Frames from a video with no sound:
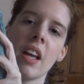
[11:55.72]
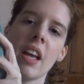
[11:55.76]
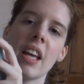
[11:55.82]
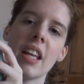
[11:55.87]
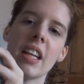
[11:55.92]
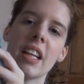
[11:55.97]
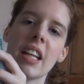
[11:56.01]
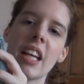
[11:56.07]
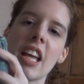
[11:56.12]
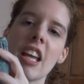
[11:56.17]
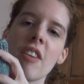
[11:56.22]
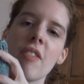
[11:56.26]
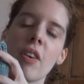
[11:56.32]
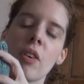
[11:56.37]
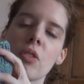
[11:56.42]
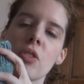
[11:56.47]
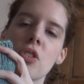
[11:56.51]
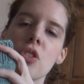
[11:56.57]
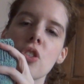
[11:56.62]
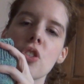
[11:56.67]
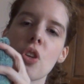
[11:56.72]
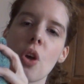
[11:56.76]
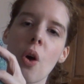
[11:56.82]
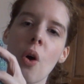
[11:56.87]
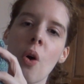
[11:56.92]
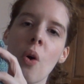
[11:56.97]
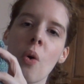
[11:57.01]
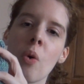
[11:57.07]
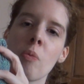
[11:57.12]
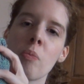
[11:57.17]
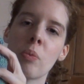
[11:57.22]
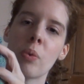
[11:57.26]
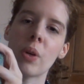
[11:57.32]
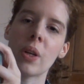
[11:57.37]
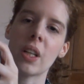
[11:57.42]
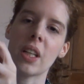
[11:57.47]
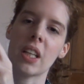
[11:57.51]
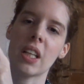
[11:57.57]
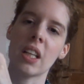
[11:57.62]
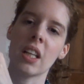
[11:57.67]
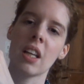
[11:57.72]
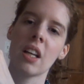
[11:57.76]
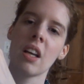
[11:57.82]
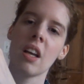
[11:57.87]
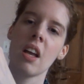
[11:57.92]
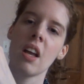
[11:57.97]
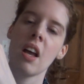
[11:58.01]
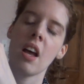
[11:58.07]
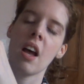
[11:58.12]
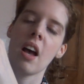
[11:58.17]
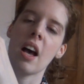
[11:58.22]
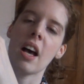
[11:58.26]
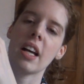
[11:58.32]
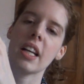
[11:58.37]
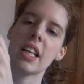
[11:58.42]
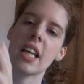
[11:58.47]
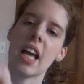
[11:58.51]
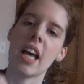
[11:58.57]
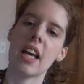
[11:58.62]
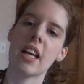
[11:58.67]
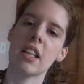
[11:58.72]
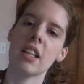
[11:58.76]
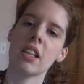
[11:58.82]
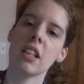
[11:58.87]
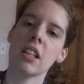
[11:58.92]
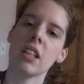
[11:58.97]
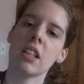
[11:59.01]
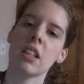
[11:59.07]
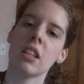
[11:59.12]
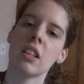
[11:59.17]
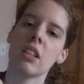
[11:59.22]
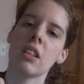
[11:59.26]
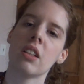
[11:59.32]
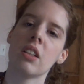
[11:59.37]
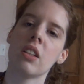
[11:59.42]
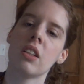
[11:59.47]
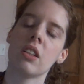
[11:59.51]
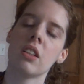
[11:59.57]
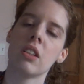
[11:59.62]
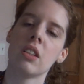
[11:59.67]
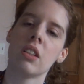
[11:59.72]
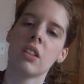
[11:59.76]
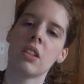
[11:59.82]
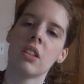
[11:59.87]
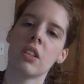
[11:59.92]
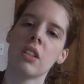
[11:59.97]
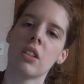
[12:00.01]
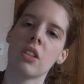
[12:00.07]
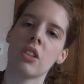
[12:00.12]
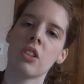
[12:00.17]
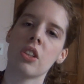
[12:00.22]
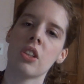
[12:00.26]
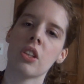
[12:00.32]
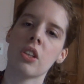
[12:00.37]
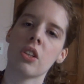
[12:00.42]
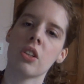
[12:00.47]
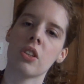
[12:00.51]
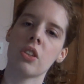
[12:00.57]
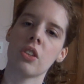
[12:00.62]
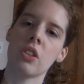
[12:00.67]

and it came out so pretty. Again, the